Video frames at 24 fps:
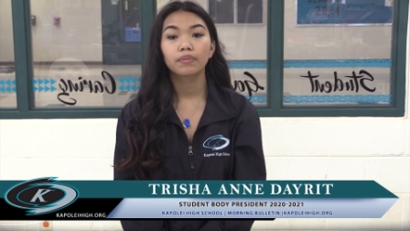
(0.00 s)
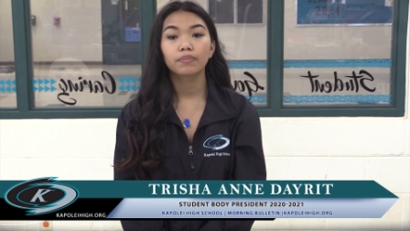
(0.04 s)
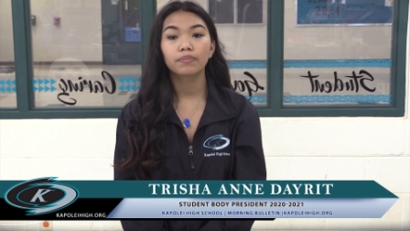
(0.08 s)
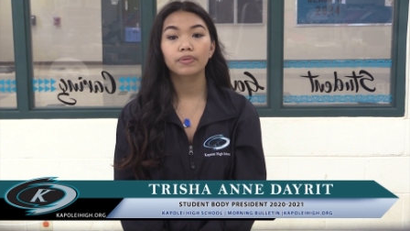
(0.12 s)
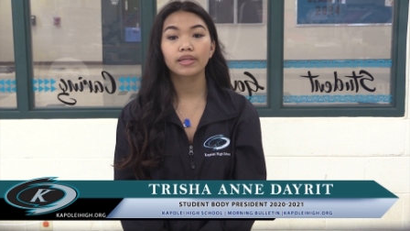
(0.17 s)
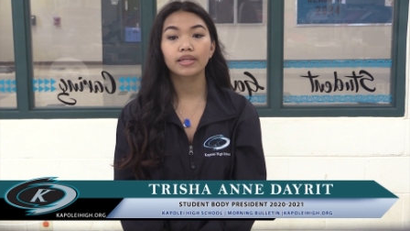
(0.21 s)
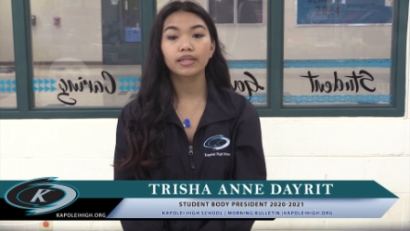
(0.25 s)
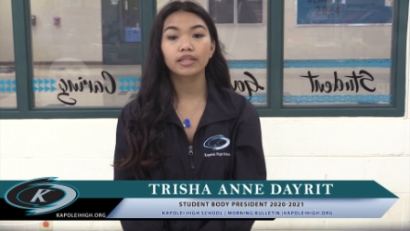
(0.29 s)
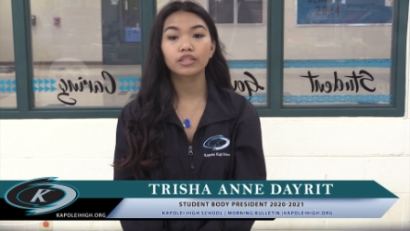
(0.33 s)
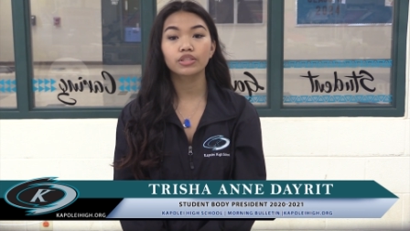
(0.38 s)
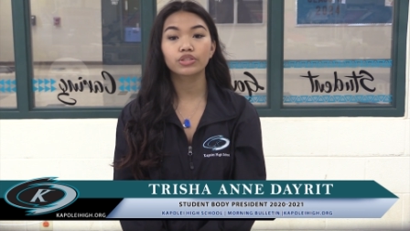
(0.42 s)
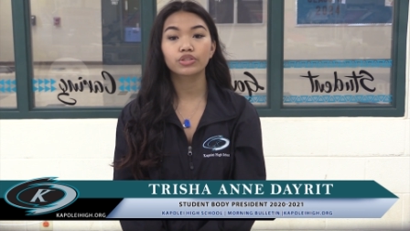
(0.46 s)

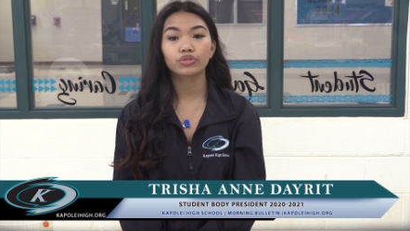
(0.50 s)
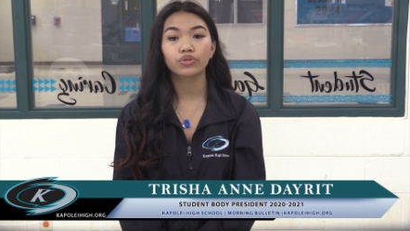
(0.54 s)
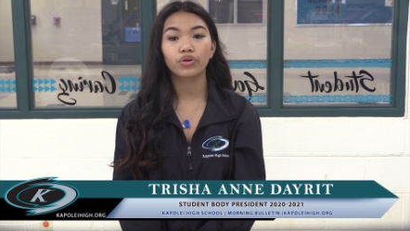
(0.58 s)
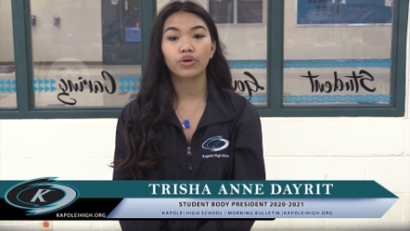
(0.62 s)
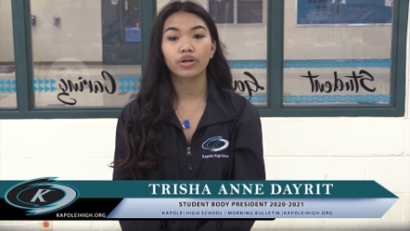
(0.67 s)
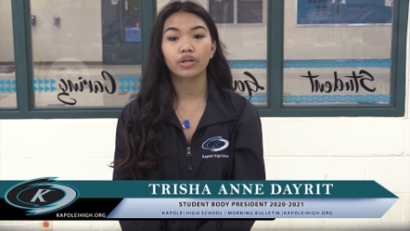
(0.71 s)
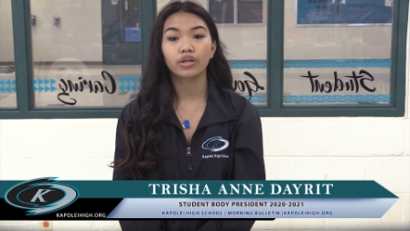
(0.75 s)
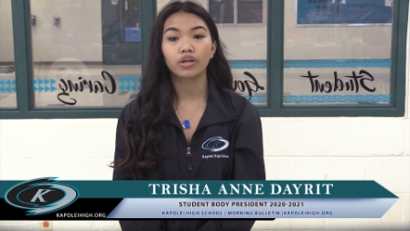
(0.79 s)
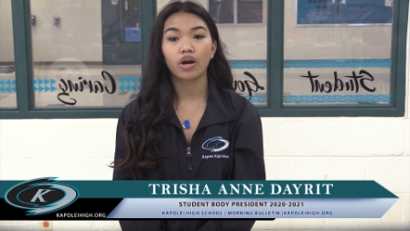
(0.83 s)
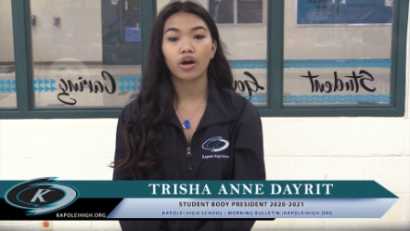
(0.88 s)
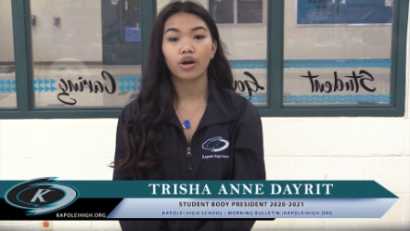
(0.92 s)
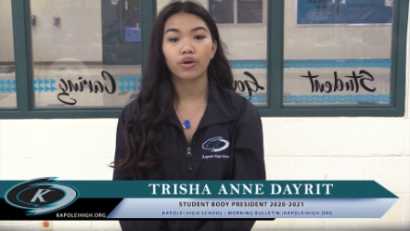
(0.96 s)
please
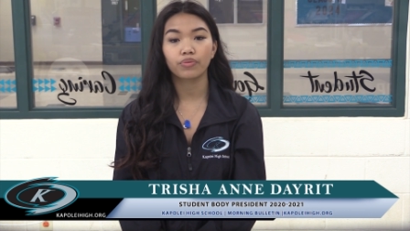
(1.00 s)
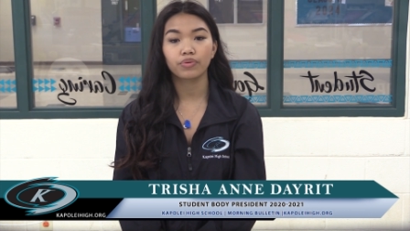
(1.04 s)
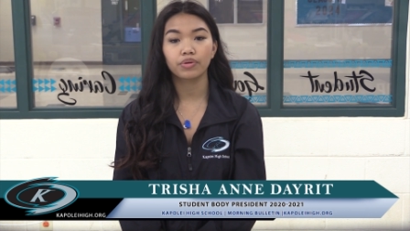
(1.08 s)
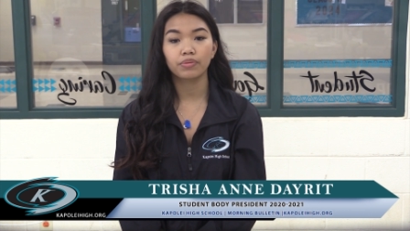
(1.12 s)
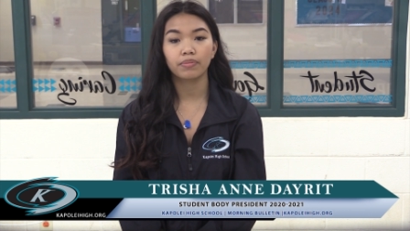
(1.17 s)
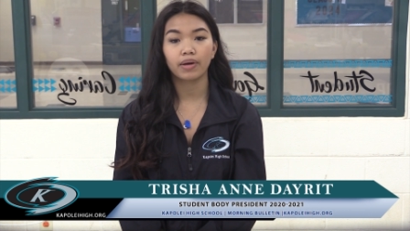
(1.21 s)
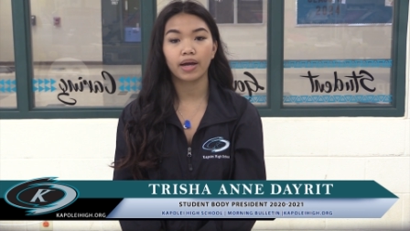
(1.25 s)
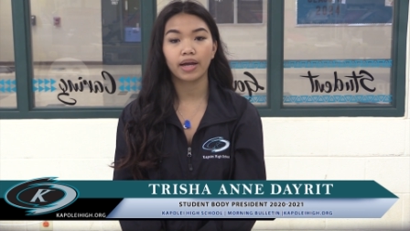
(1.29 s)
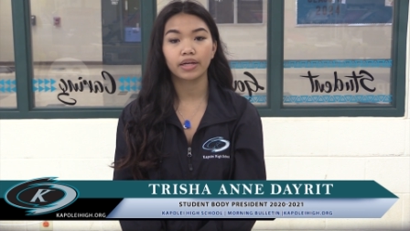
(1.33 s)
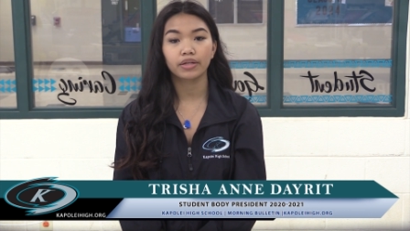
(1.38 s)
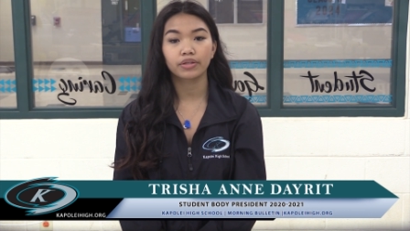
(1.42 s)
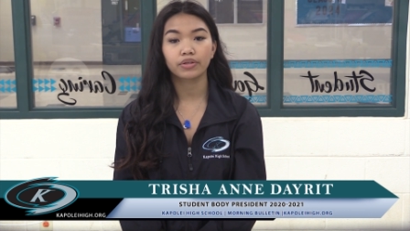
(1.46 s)
join our
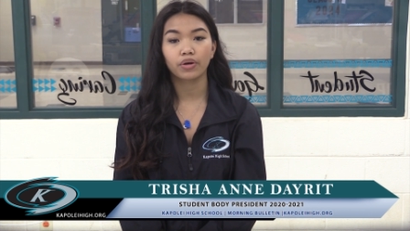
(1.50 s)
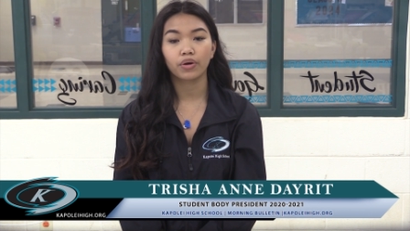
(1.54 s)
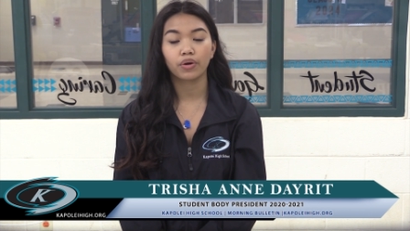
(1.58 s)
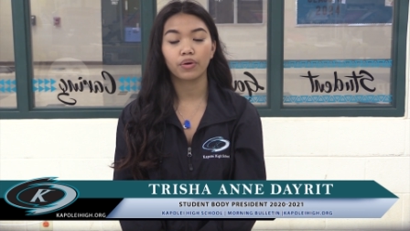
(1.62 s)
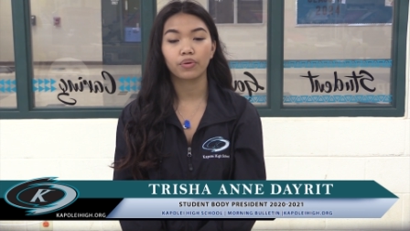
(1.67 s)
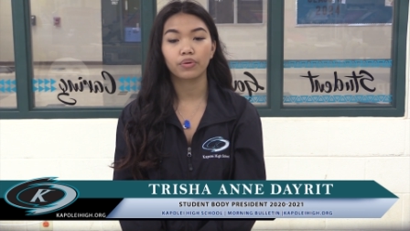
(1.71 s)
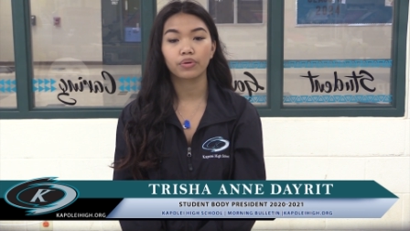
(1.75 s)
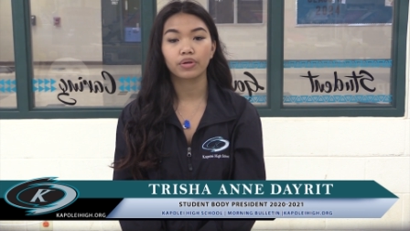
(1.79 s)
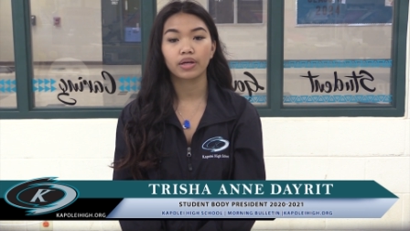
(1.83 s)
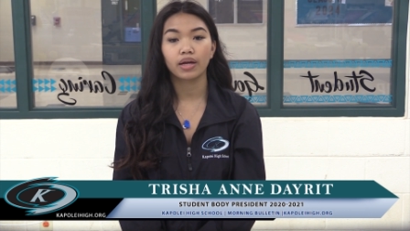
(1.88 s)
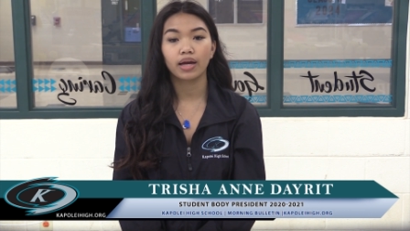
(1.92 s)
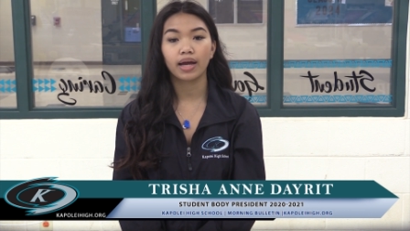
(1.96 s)
Remind
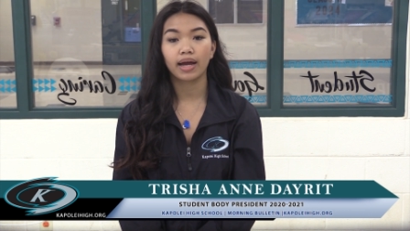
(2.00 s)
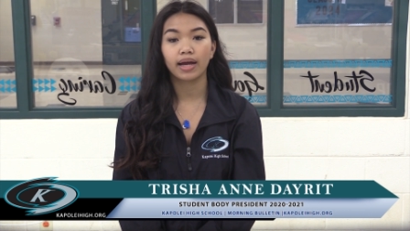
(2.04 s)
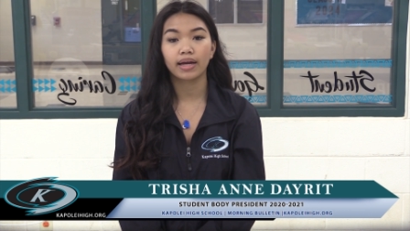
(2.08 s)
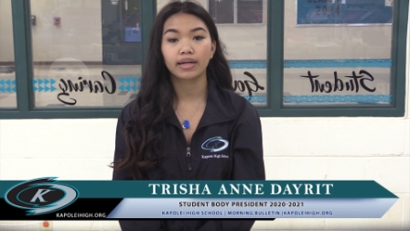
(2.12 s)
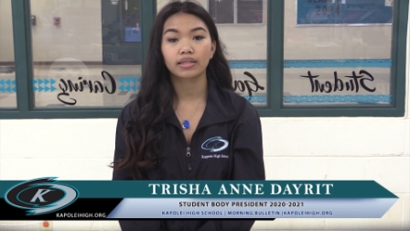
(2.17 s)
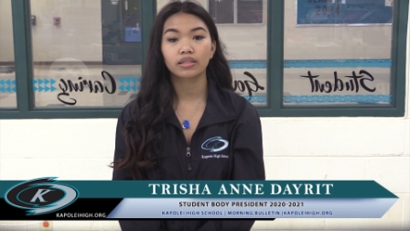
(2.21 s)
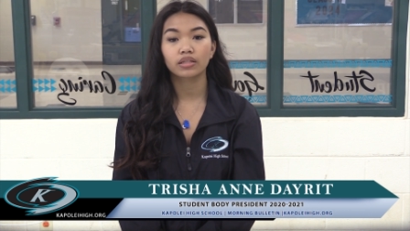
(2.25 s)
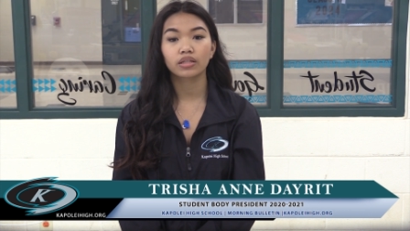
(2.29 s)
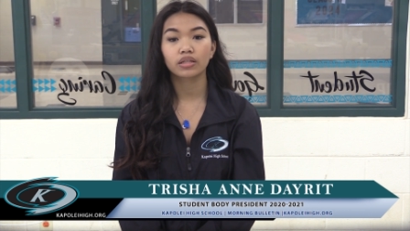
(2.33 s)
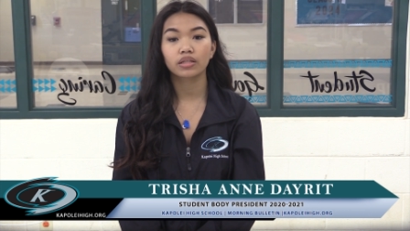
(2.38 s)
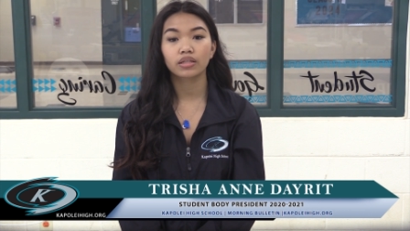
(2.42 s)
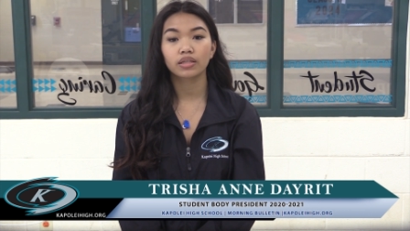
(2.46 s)
code
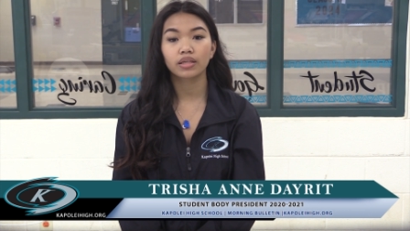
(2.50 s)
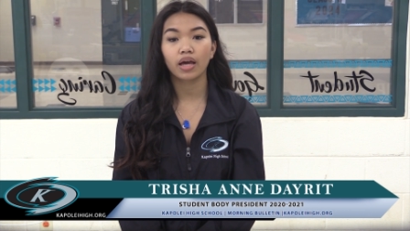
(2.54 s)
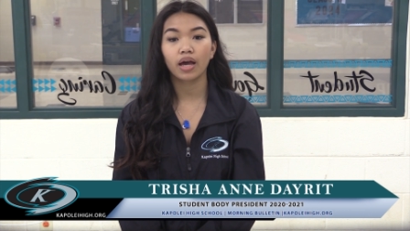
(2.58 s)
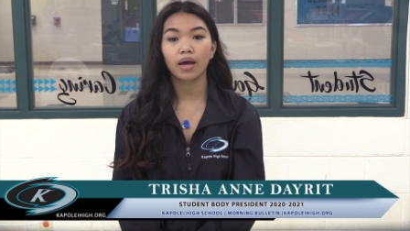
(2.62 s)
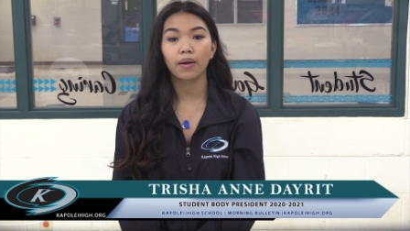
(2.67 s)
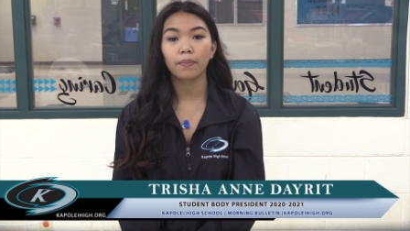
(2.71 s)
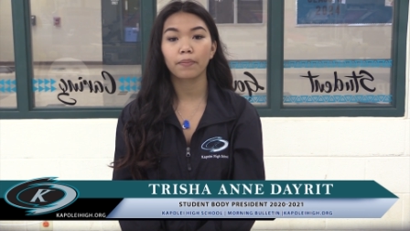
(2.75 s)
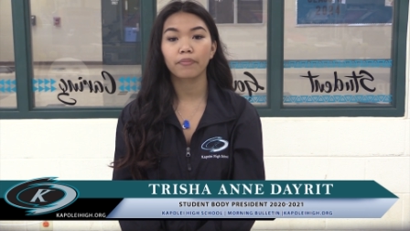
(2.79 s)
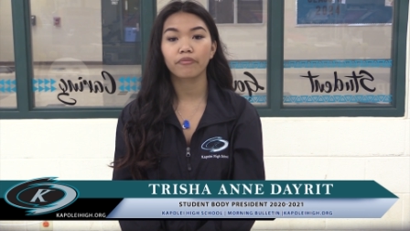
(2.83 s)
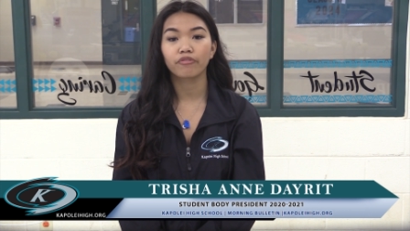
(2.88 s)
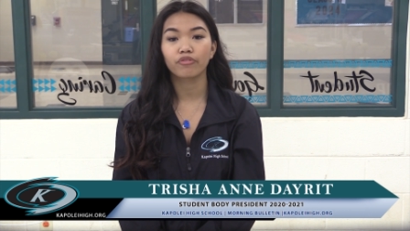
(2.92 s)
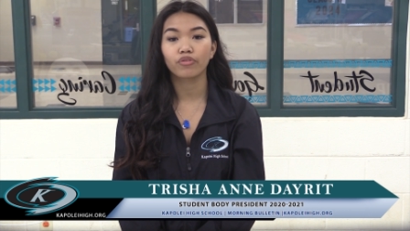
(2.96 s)
at
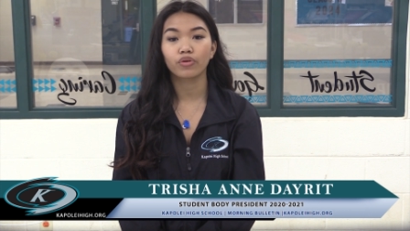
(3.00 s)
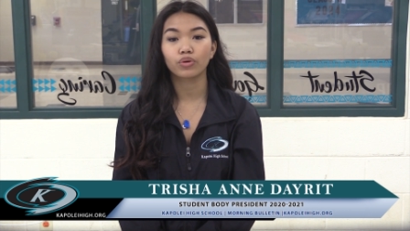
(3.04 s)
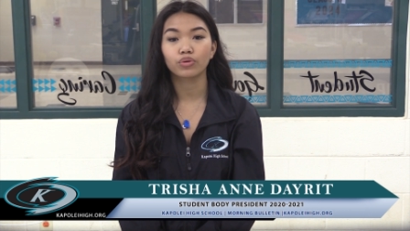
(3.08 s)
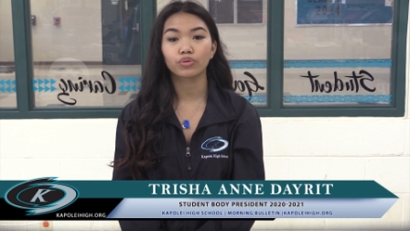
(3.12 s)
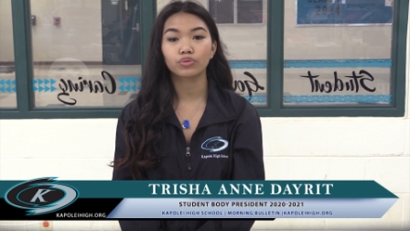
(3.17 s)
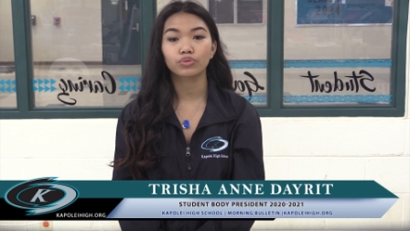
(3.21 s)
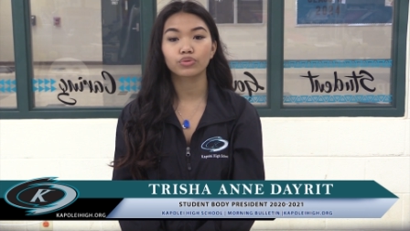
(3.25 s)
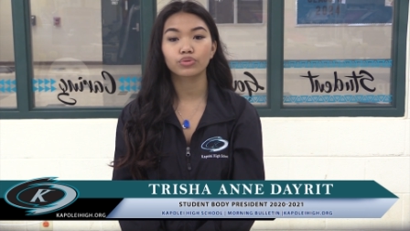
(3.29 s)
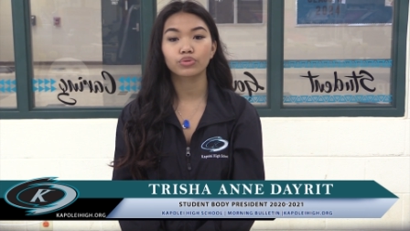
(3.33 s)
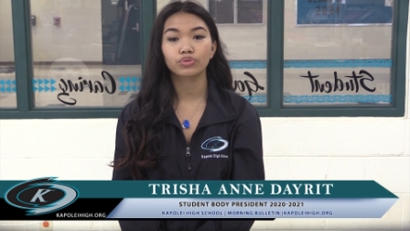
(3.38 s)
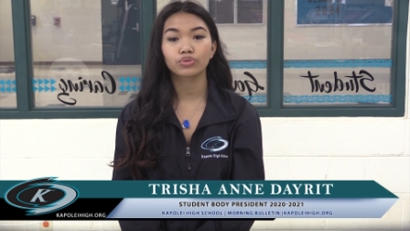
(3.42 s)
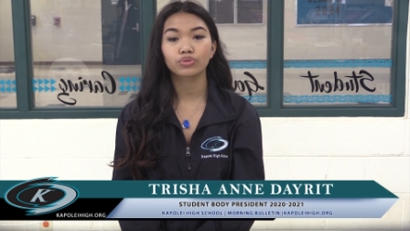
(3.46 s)

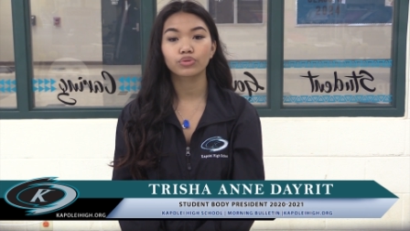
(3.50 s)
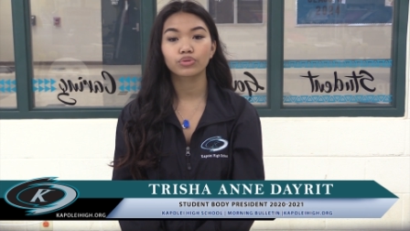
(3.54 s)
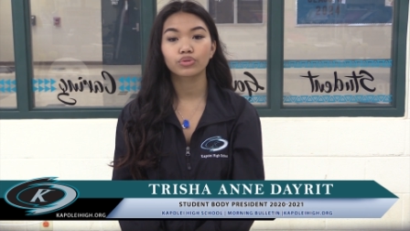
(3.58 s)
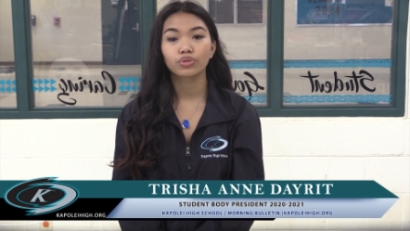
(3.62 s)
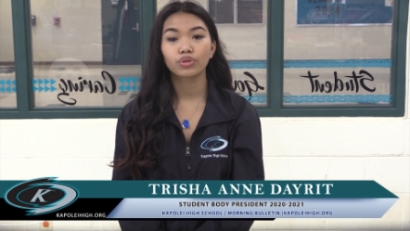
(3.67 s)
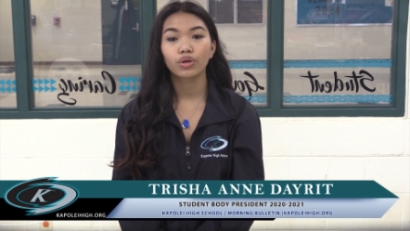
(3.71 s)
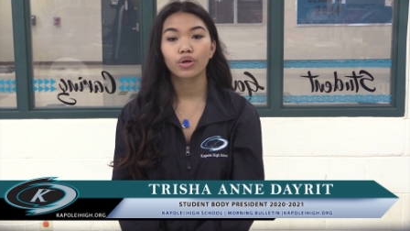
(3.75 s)
CAPVOTES.